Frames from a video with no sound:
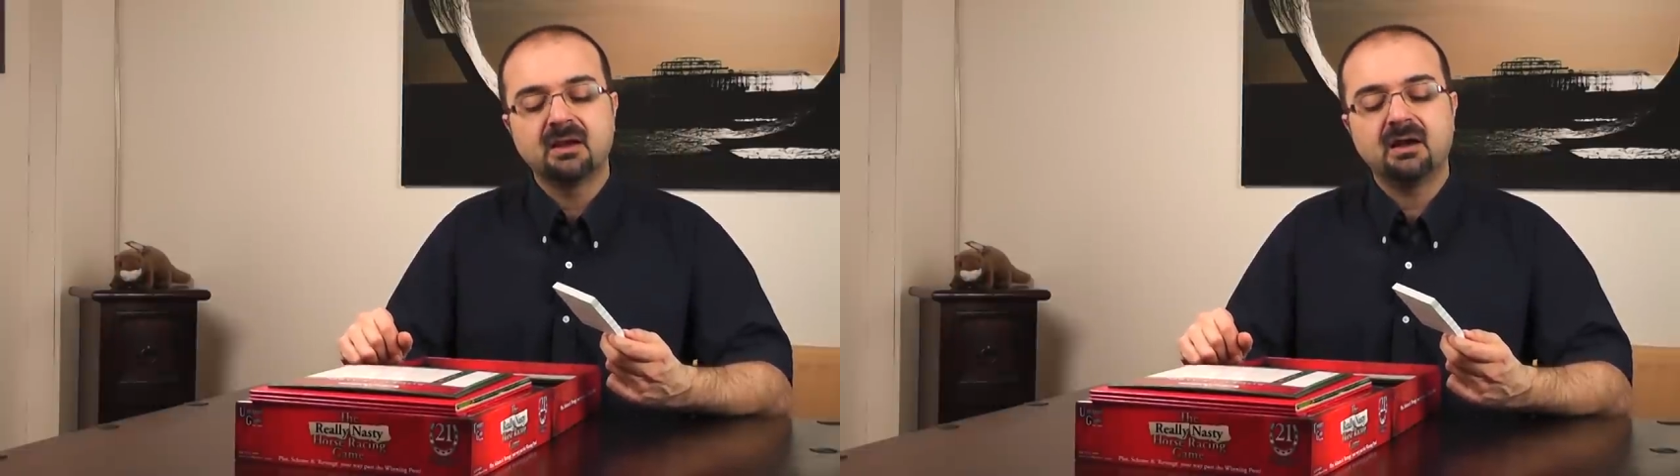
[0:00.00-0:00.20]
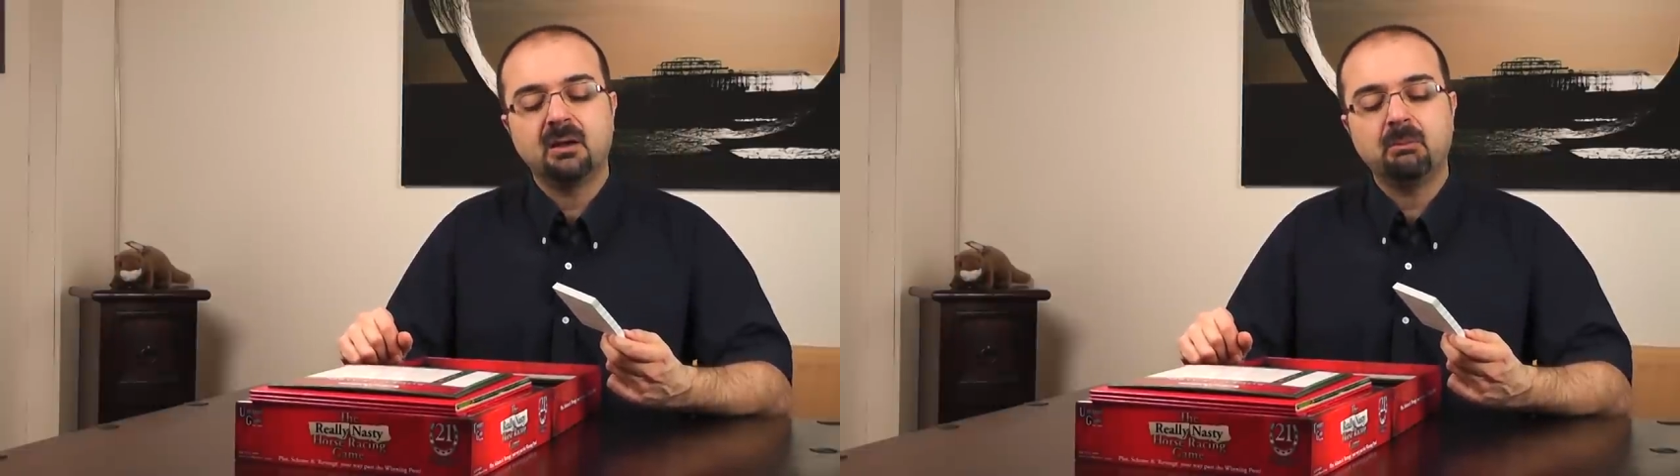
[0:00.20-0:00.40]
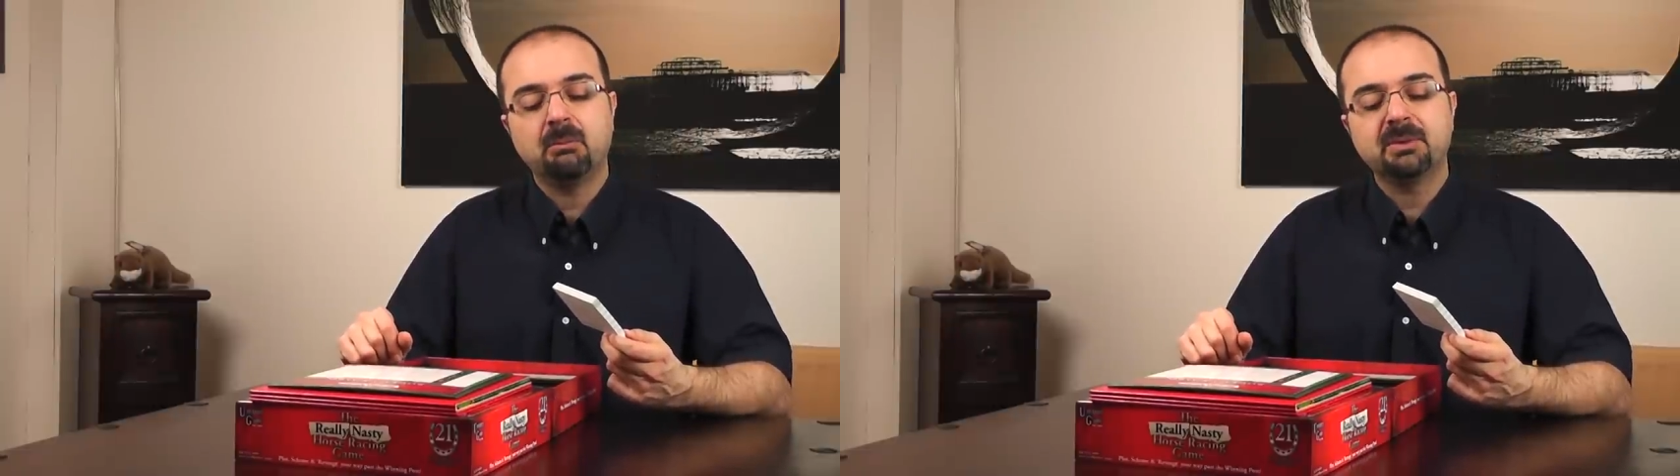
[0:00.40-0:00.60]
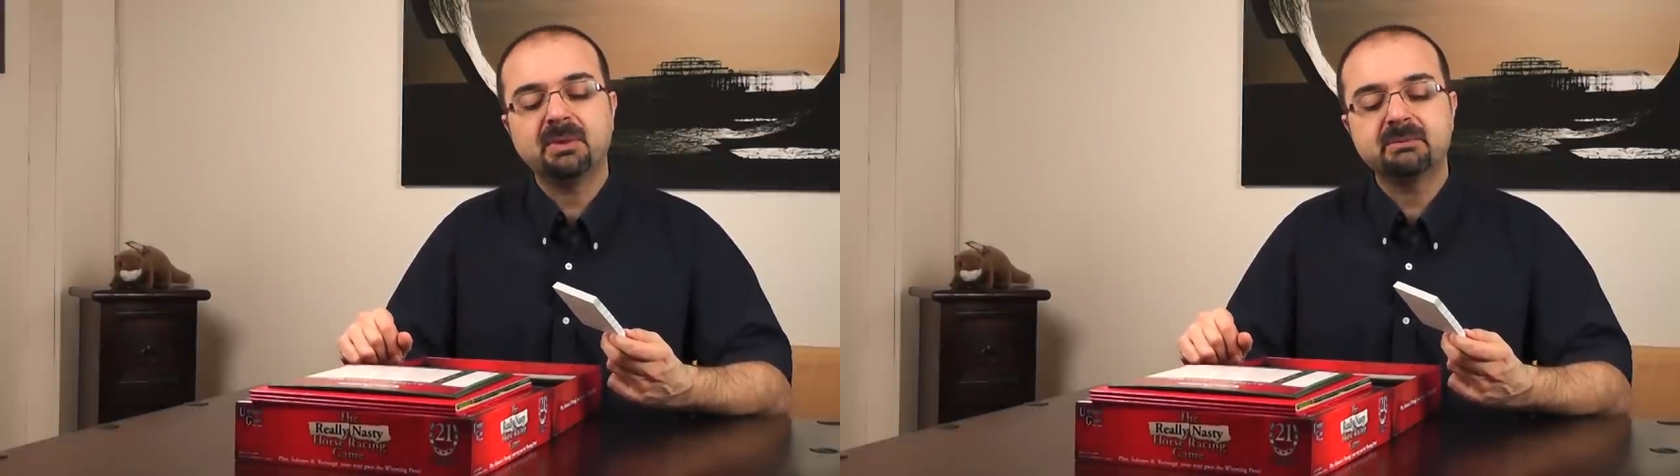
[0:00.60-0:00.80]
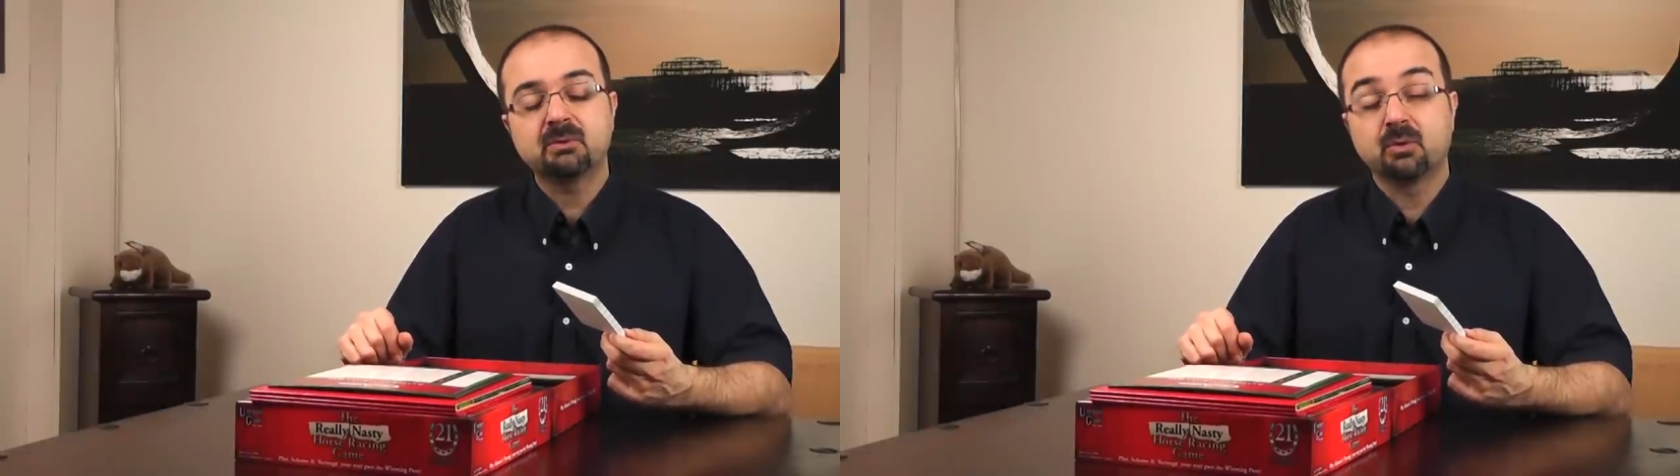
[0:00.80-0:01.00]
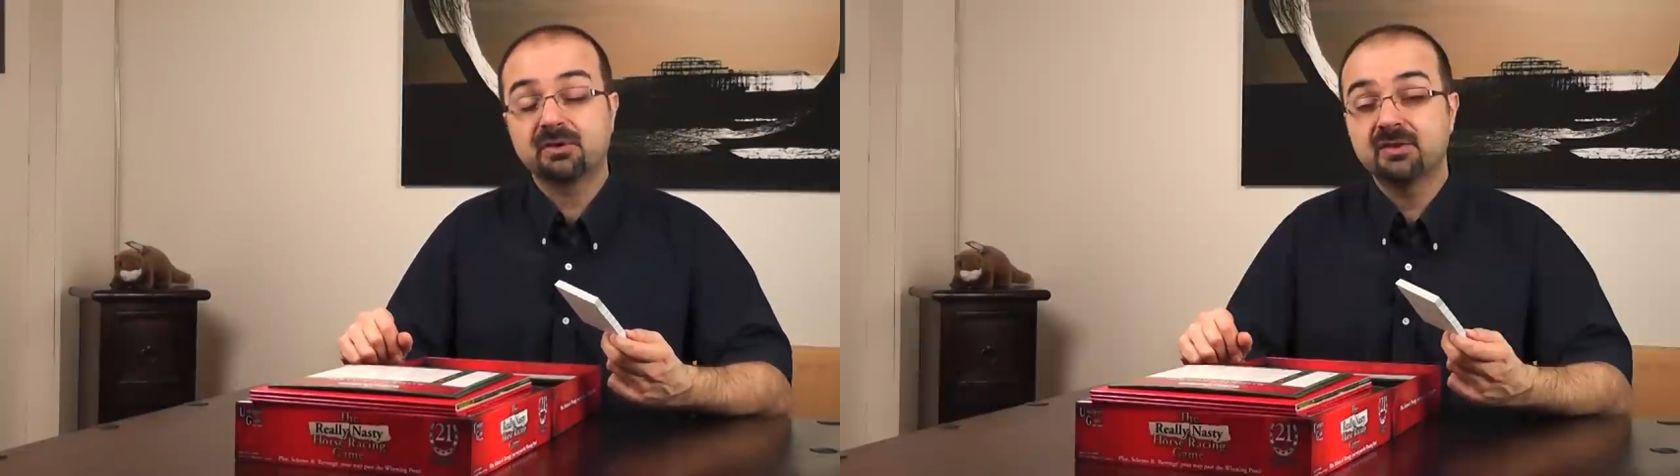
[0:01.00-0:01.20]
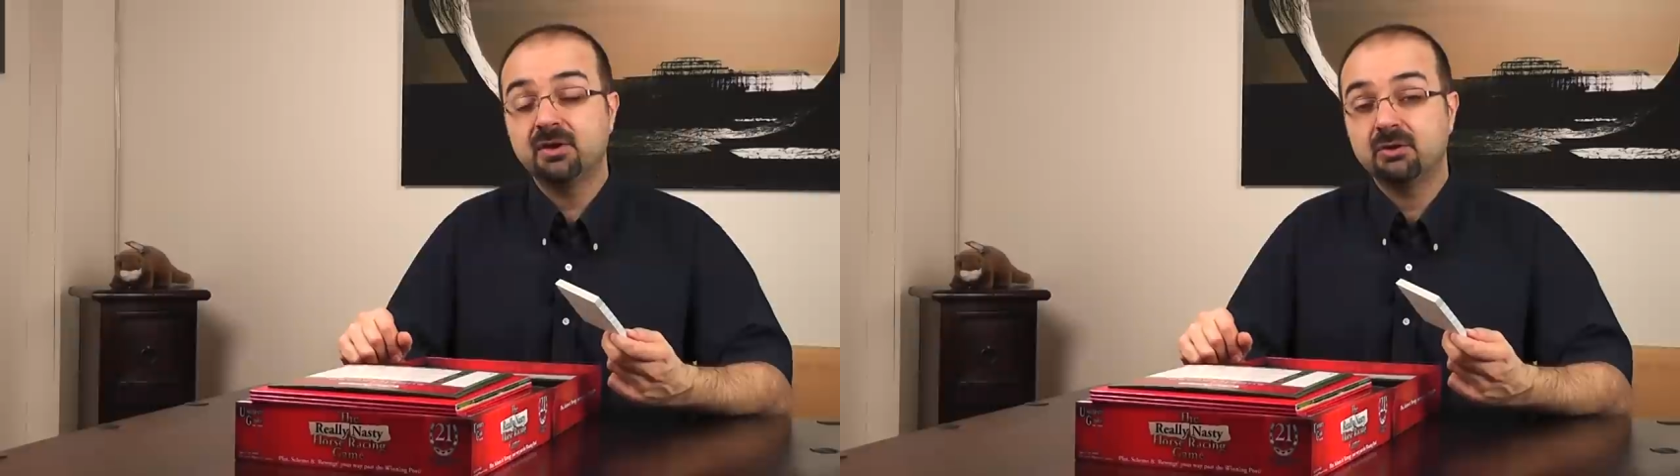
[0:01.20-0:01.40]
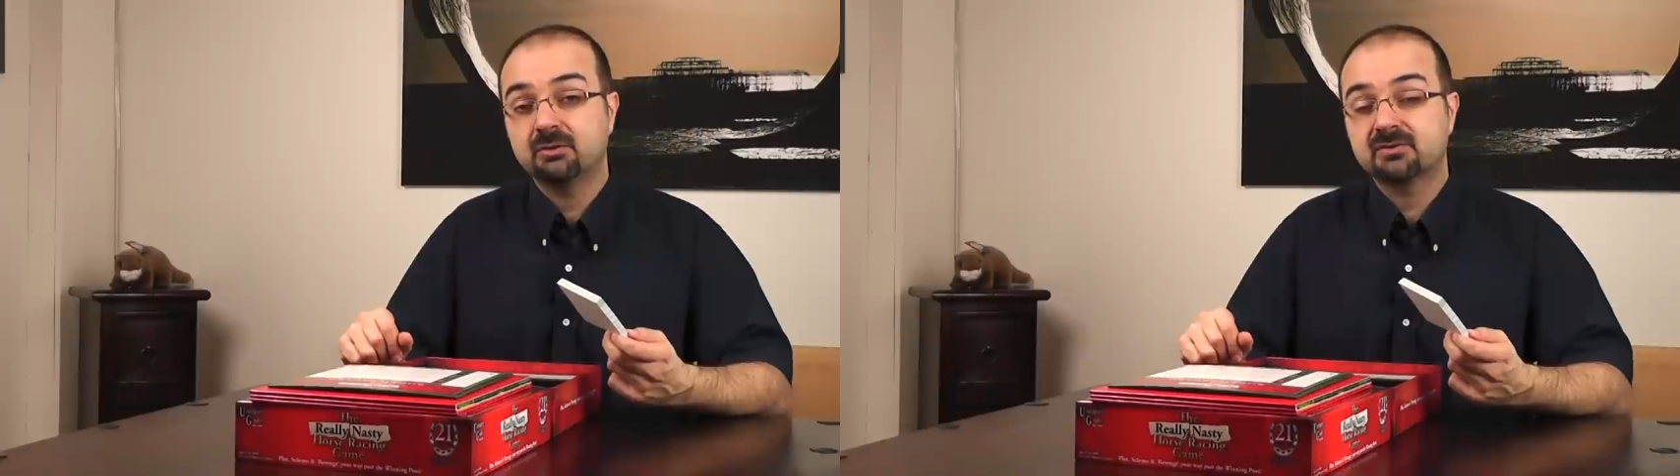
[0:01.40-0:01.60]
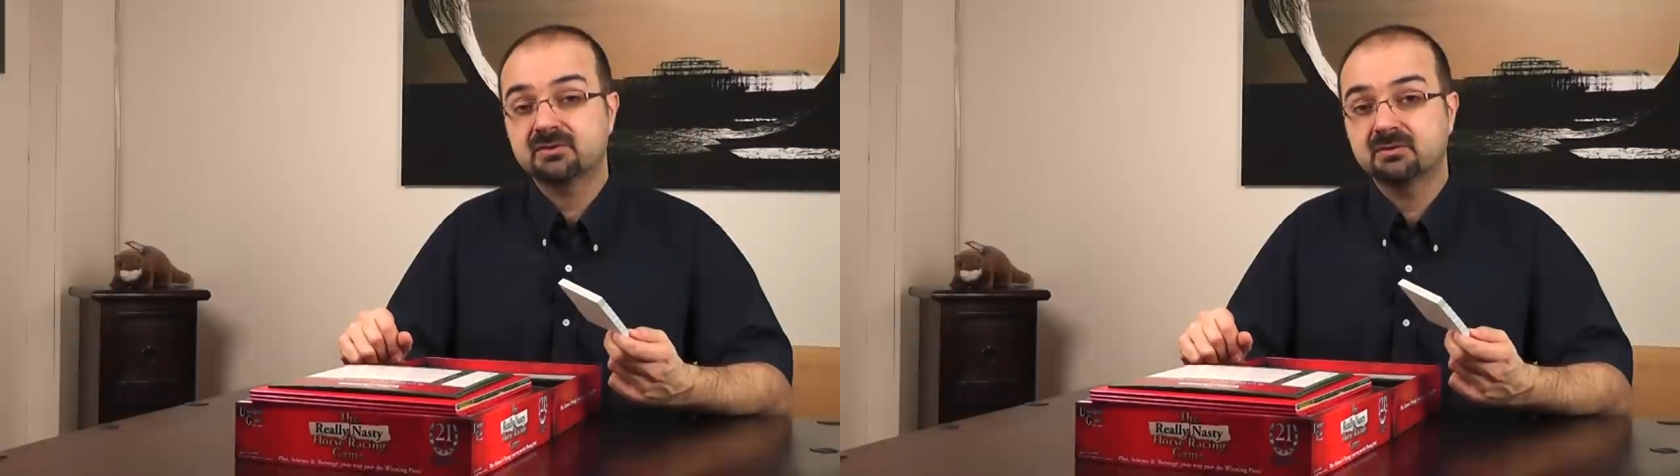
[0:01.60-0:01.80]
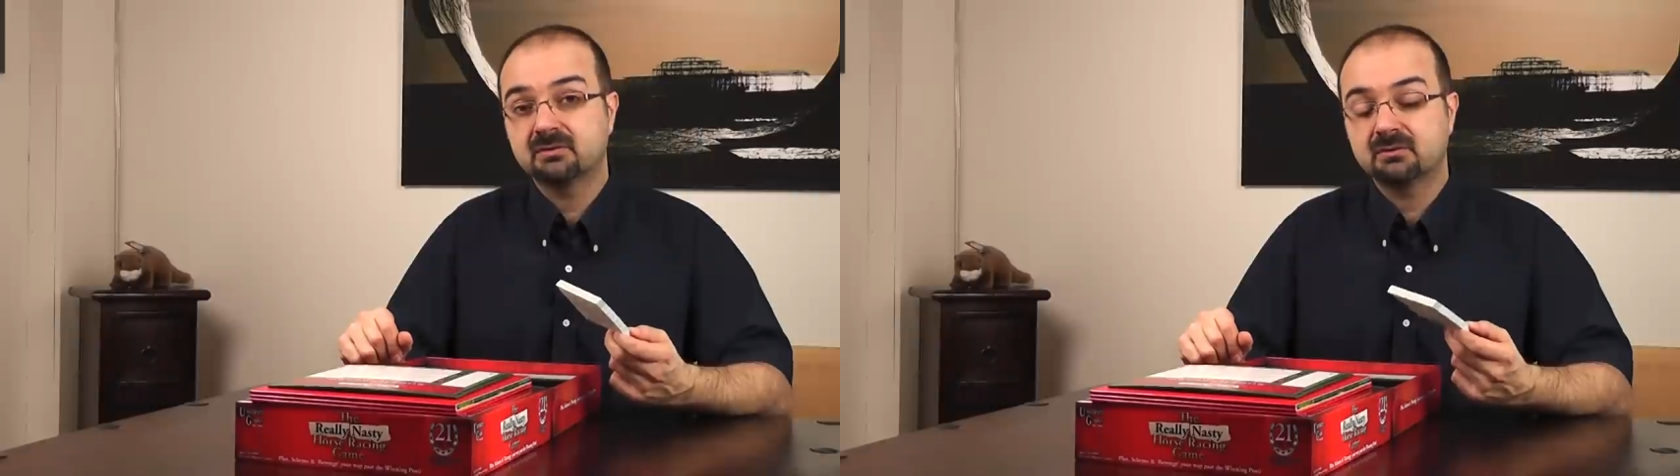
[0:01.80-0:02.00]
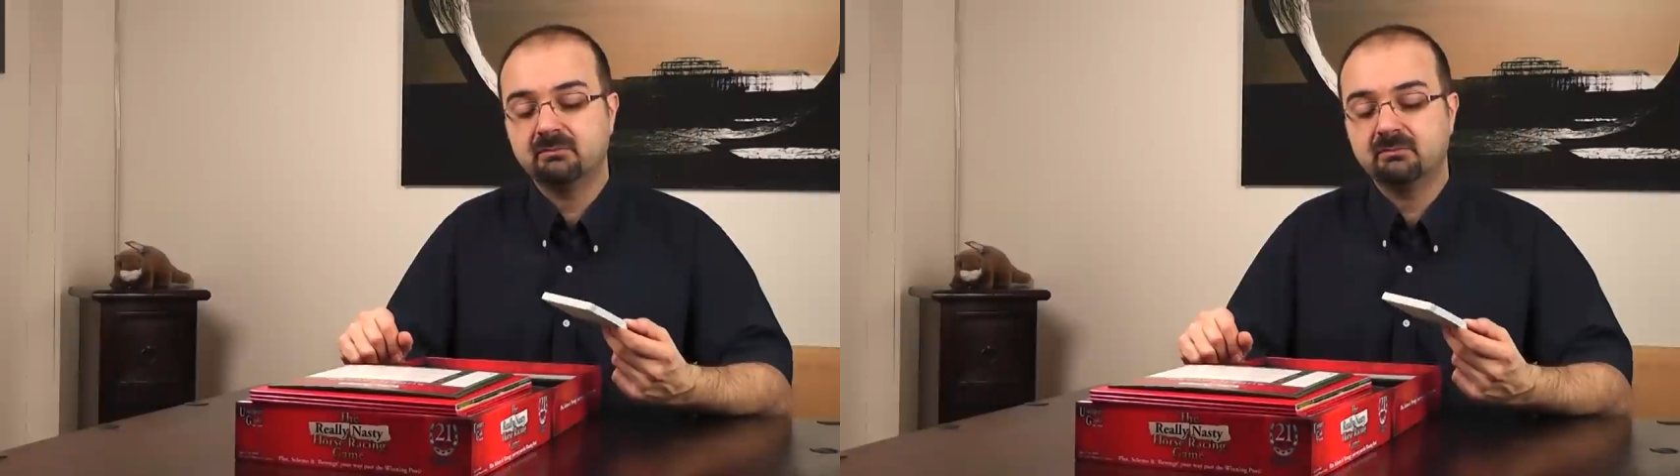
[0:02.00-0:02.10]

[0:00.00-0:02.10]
It may be worth though to